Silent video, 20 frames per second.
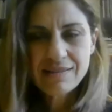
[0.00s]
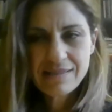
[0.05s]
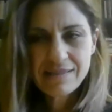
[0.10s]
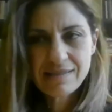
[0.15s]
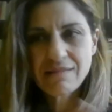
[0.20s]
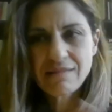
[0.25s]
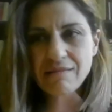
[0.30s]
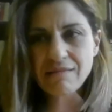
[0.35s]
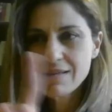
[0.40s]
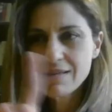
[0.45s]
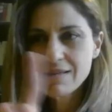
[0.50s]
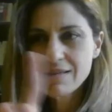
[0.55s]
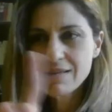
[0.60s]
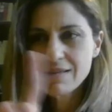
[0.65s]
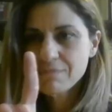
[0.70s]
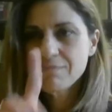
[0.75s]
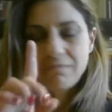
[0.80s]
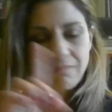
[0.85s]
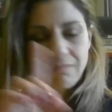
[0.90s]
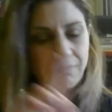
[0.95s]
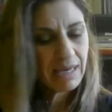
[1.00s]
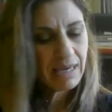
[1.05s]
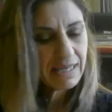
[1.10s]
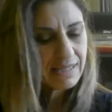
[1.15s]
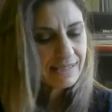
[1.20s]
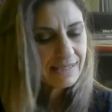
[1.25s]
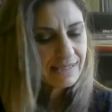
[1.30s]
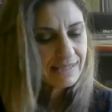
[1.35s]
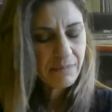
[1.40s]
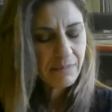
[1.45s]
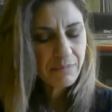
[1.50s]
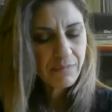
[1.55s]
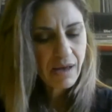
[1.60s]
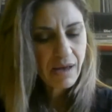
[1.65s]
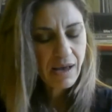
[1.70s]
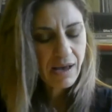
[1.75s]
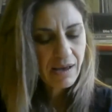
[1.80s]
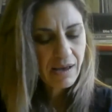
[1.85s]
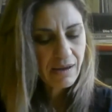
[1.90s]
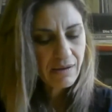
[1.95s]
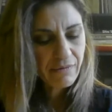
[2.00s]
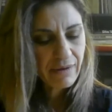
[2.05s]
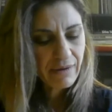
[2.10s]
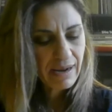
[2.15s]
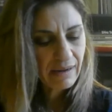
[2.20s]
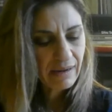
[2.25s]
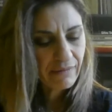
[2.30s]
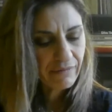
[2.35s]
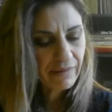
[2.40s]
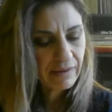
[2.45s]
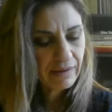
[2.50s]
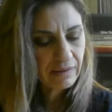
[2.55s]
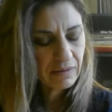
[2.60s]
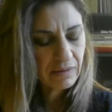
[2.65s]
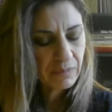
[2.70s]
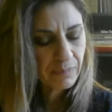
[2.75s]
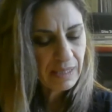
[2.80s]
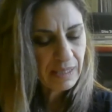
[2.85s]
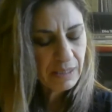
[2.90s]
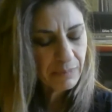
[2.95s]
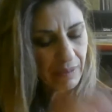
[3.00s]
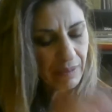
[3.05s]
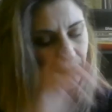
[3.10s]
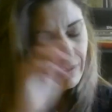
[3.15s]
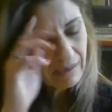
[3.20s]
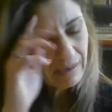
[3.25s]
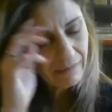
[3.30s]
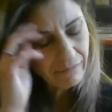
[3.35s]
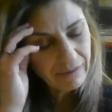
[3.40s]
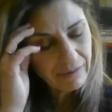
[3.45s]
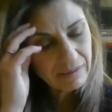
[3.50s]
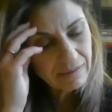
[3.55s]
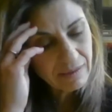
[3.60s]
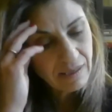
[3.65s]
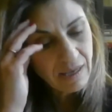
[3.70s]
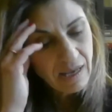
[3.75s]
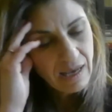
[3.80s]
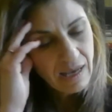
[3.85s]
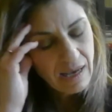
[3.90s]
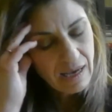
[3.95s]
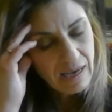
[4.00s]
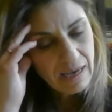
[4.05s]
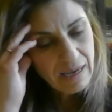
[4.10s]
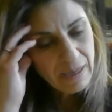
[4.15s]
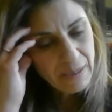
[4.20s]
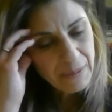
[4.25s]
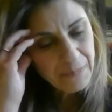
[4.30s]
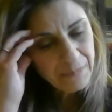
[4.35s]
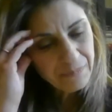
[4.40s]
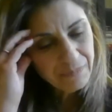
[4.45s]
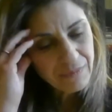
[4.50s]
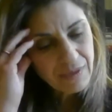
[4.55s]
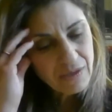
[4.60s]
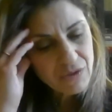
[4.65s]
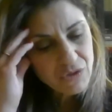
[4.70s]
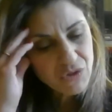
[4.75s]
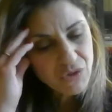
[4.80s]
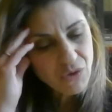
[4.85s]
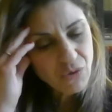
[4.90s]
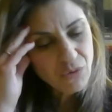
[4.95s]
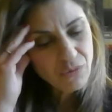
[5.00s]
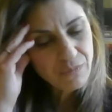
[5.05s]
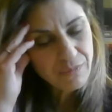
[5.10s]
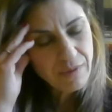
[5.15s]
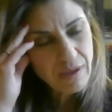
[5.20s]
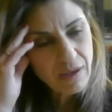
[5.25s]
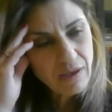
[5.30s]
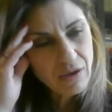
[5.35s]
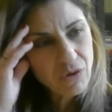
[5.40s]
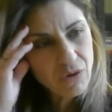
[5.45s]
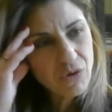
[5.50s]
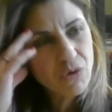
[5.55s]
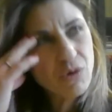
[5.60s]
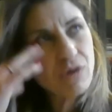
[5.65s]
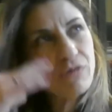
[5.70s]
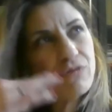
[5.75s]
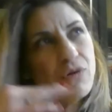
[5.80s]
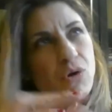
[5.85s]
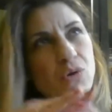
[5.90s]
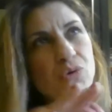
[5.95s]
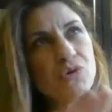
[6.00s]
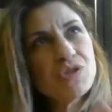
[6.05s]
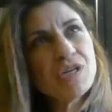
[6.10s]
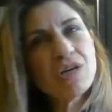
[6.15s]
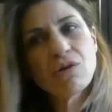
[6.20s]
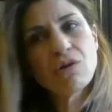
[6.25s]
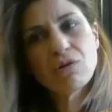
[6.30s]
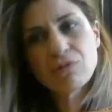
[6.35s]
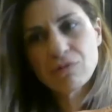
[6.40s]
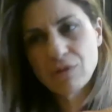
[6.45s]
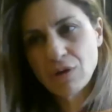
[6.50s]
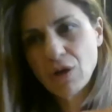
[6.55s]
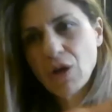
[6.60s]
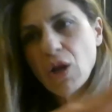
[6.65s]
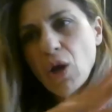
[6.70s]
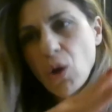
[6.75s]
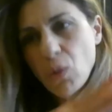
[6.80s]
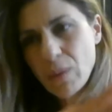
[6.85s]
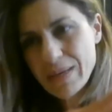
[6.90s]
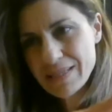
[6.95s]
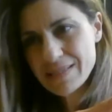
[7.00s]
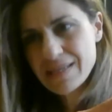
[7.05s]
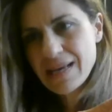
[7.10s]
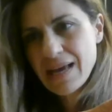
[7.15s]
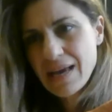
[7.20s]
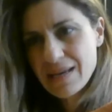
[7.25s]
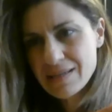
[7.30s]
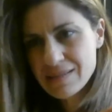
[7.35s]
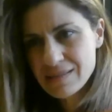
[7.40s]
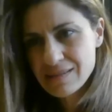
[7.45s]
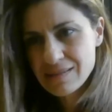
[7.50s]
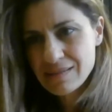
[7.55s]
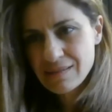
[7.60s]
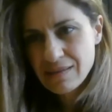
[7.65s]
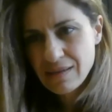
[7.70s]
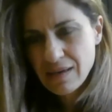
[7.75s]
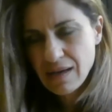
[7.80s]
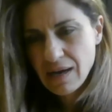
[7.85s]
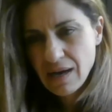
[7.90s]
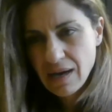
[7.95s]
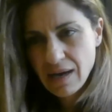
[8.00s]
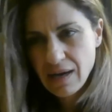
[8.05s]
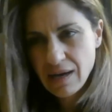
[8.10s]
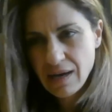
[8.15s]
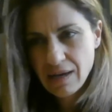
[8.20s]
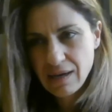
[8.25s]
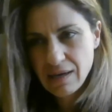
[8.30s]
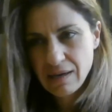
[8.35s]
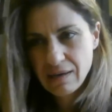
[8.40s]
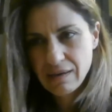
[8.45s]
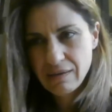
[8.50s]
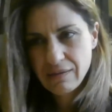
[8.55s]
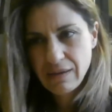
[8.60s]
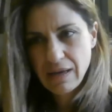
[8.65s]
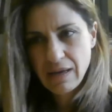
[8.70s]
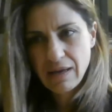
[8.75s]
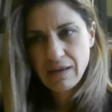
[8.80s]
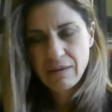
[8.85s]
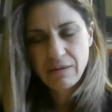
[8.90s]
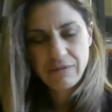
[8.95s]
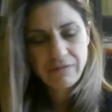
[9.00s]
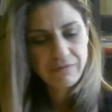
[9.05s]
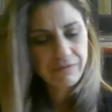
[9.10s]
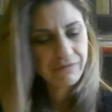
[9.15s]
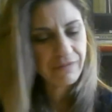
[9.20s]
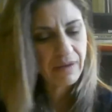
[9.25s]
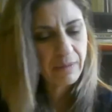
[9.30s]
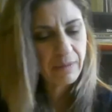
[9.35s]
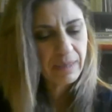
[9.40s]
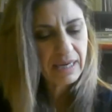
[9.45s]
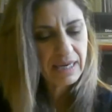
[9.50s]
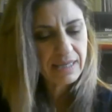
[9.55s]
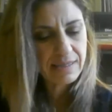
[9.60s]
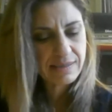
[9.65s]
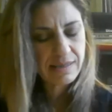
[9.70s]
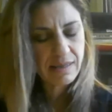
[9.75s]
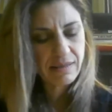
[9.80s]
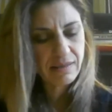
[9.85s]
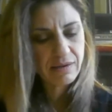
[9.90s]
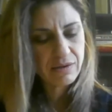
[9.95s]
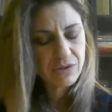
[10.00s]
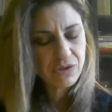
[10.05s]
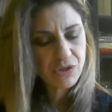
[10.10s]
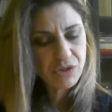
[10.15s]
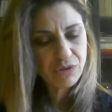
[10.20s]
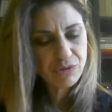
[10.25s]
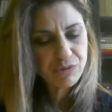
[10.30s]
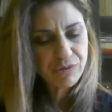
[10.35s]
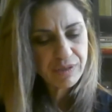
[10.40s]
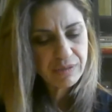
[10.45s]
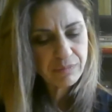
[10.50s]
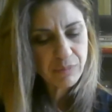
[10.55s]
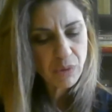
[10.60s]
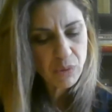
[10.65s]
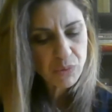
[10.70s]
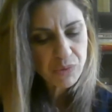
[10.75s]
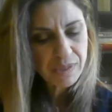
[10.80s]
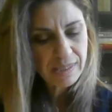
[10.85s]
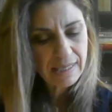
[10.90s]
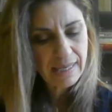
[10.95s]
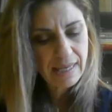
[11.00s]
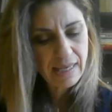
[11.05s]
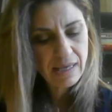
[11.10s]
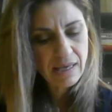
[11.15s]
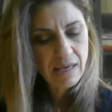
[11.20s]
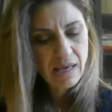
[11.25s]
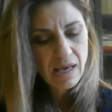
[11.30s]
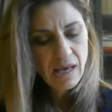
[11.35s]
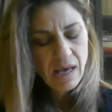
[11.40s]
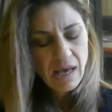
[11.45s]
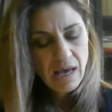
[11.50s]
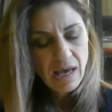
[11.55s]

as this might seem uh, relevant, might be relevant. Um, so you're focusing on low SES uh, uh, families and their children mostly.